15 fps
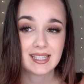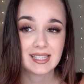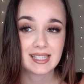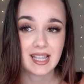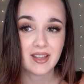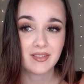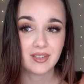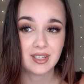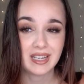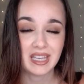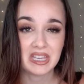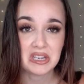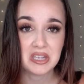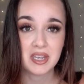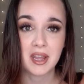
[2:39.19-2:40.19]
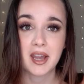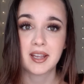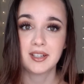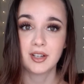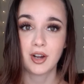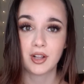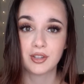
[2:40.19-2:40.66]
$7,
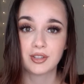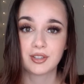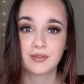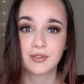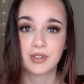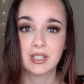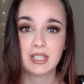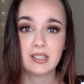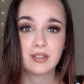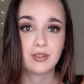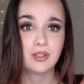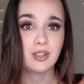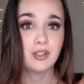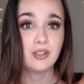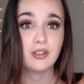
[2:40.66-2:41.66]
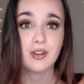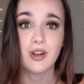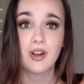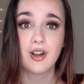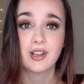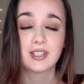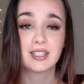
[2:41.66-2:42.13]
$8, $9 for these, so they're
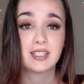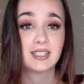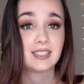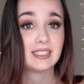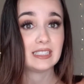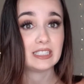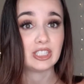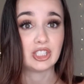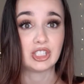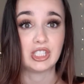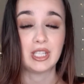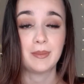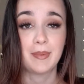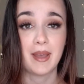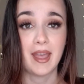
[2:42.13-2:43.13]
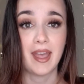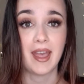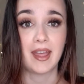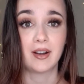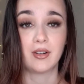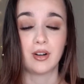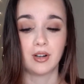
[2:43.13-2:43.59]
not cheap
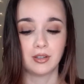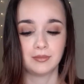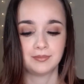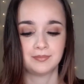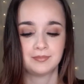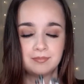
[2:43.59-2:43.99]
at all.